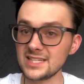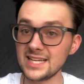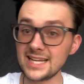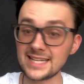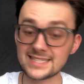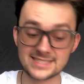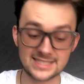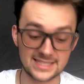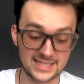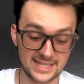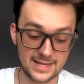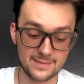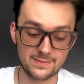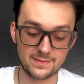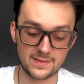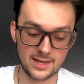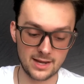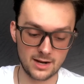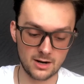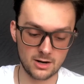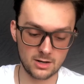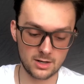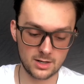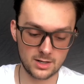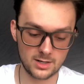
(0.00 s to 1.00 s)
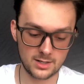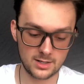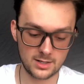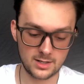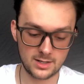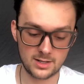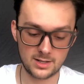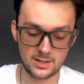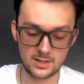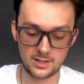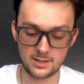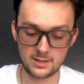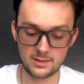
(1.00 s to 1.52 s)
And to get there,
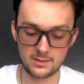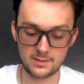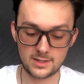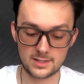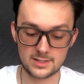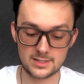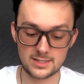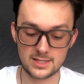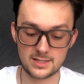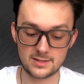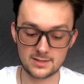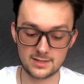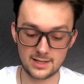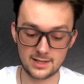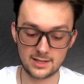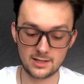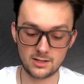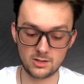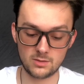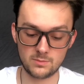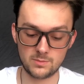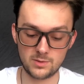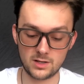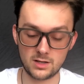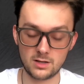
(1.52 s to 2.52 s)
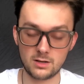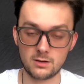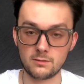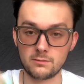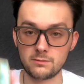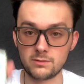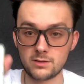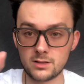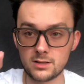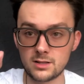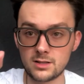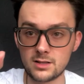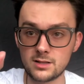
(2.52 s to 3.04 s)
they need the help
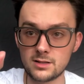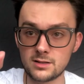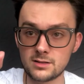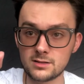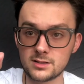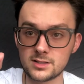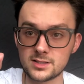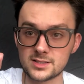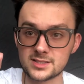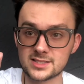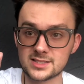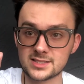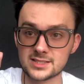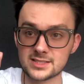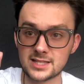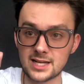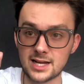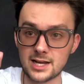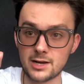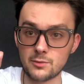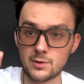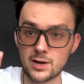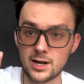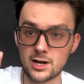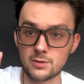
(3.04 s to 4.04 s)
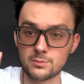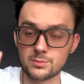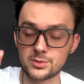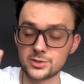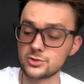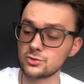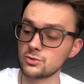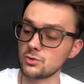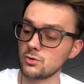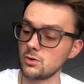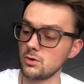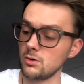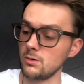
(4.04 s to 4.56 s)
of the Skyrider
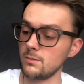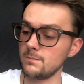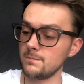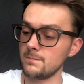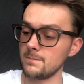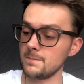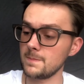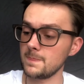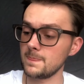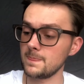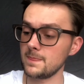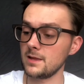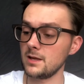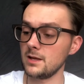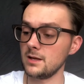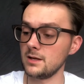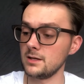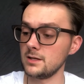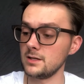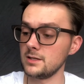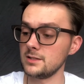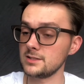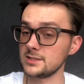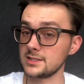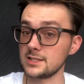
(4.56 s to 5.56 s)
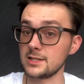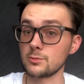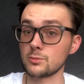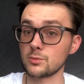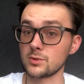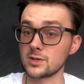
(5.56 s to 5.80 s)
Patrol to get